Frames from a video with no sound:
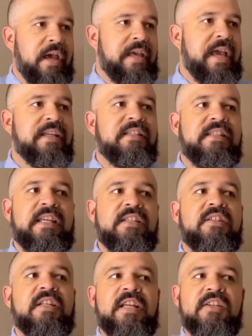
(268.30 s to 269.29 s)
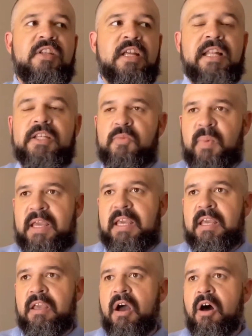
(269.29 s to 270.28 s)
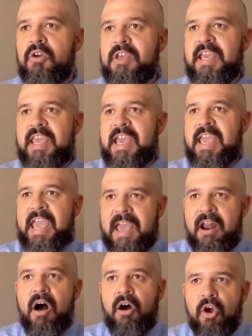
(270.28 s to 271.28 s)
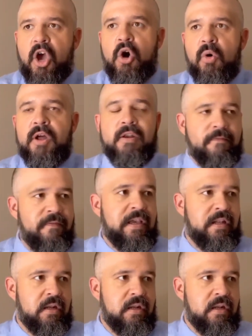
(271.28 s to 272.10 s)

yeah. See, statistically speaking, y'all, you, you can't all go undefeated.